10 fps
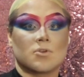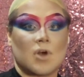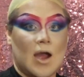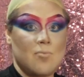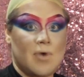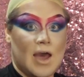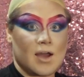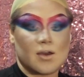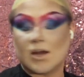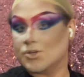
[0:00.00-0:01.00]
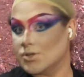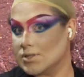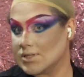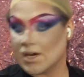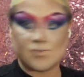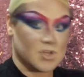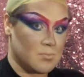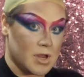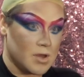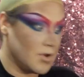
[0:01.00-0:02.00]
I'm back. As you can see, I've done
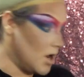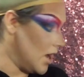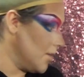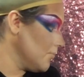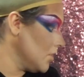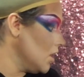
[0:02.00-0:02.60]
my other eye.